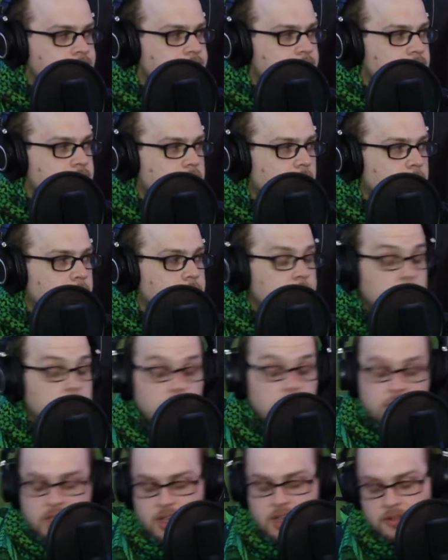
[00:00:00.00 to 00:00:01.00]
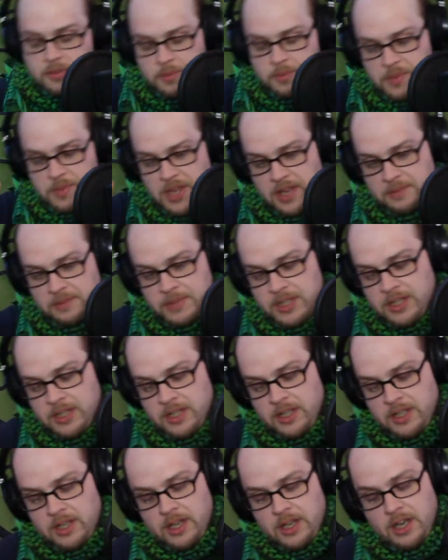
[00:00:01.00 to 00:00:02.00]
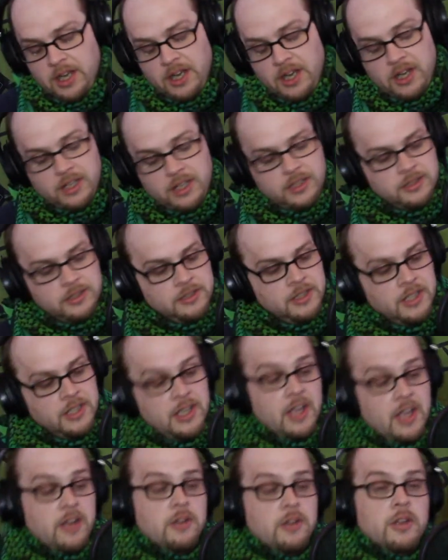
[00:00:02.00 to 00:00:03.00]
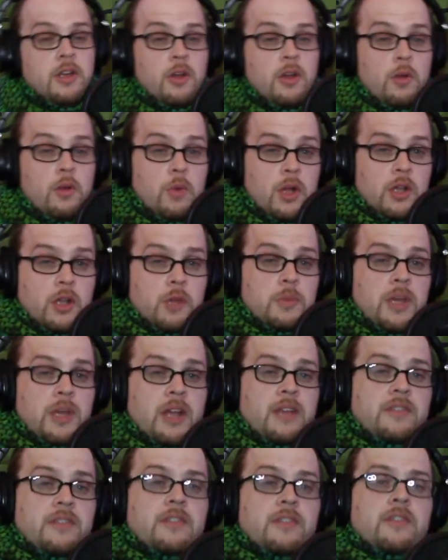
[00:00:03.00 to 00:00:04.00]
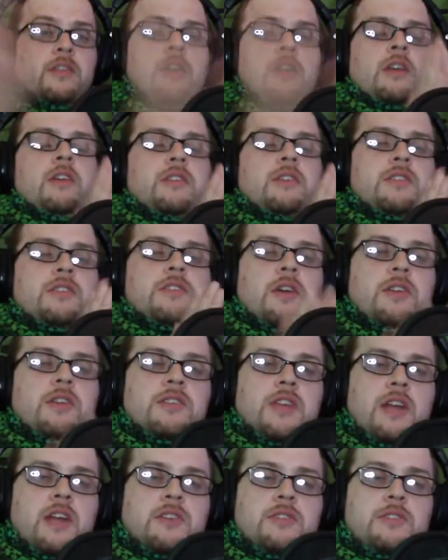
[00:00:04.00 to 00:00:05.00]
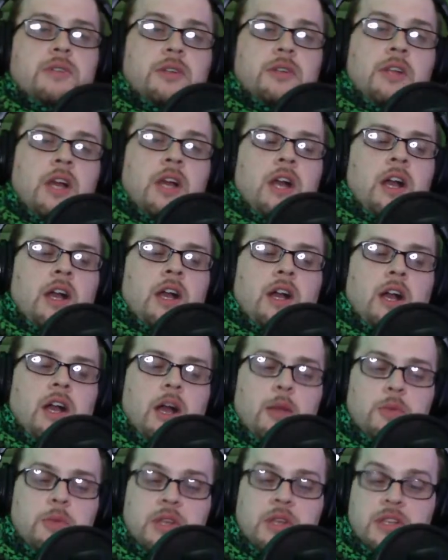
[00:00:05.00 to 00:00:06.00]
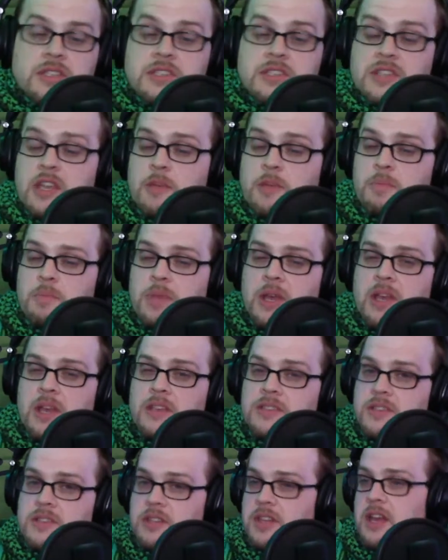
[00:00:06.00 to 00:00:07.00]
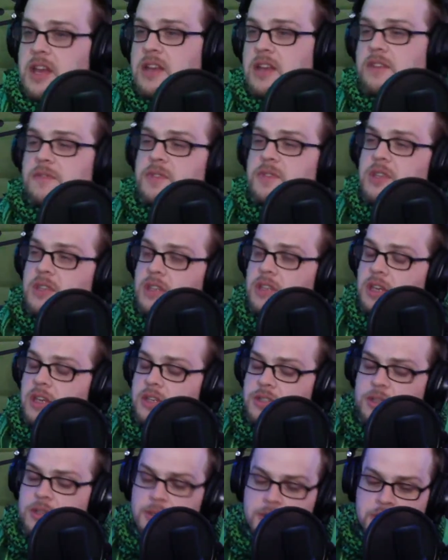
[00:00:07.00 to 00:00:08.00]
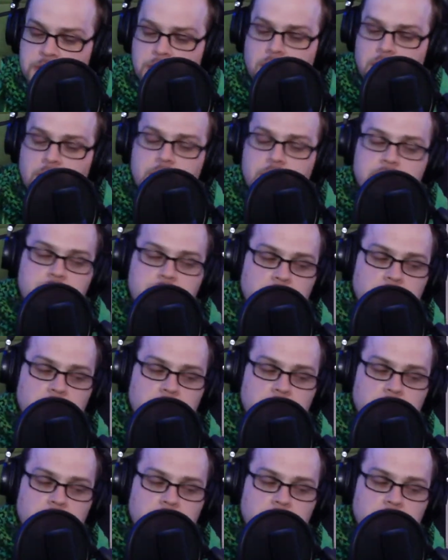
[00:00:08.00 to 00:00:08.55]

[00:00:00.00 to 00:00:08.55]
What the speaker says: So, moving on from that. Again, welcome, guys, to Talking Tactical. I'm going to skip past a lot of the tertiaries.